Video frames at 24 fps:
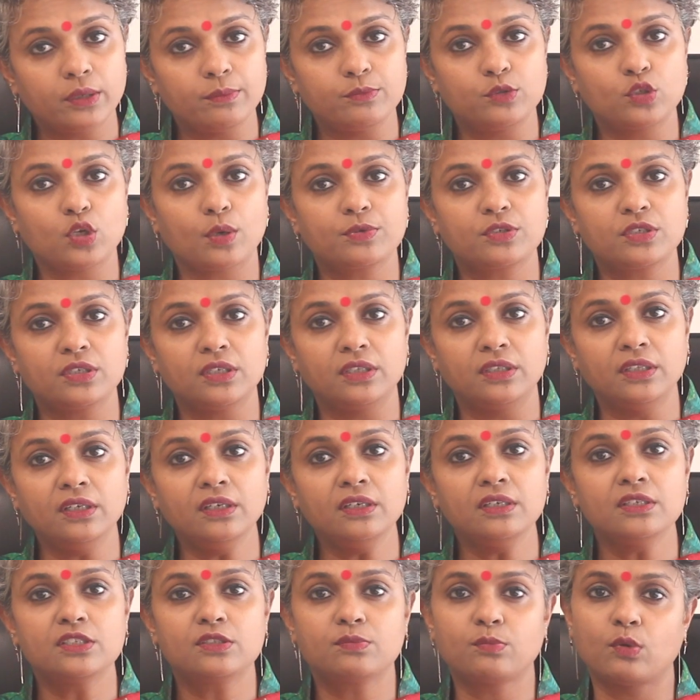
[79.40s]
absorption in
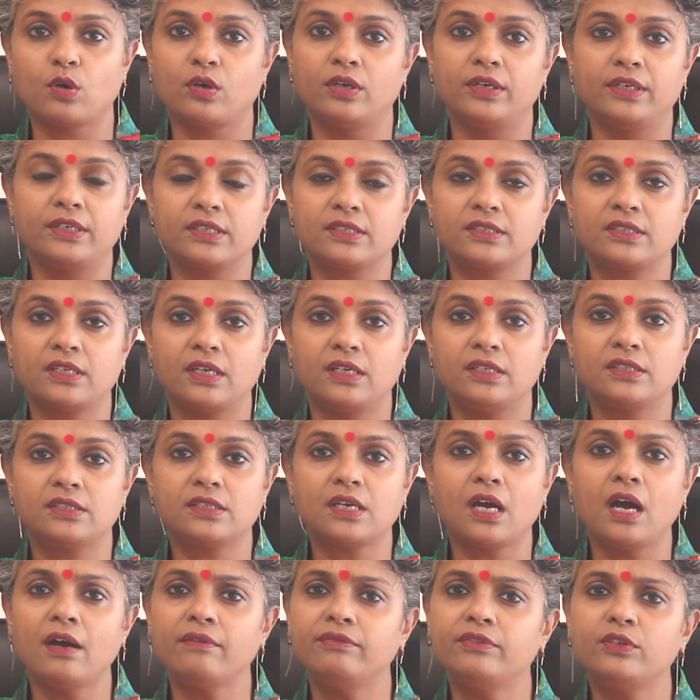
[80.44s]
the small intestines.
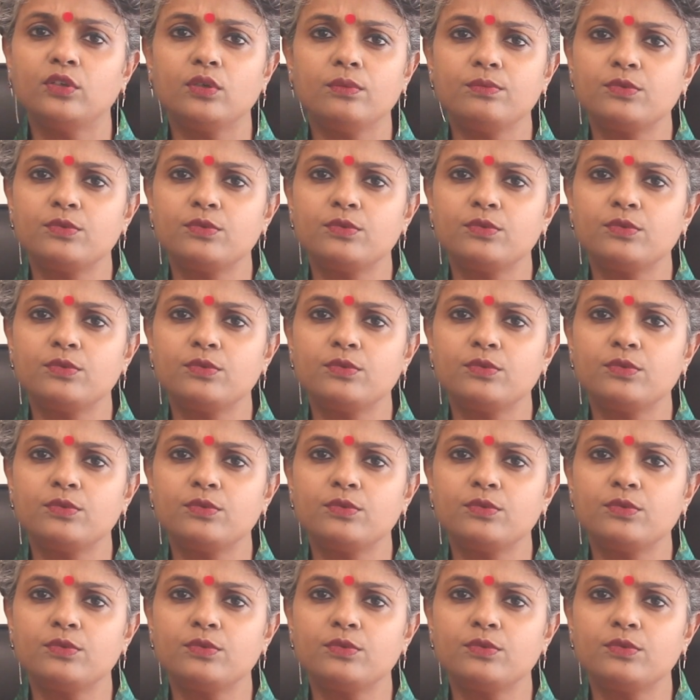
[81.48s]
After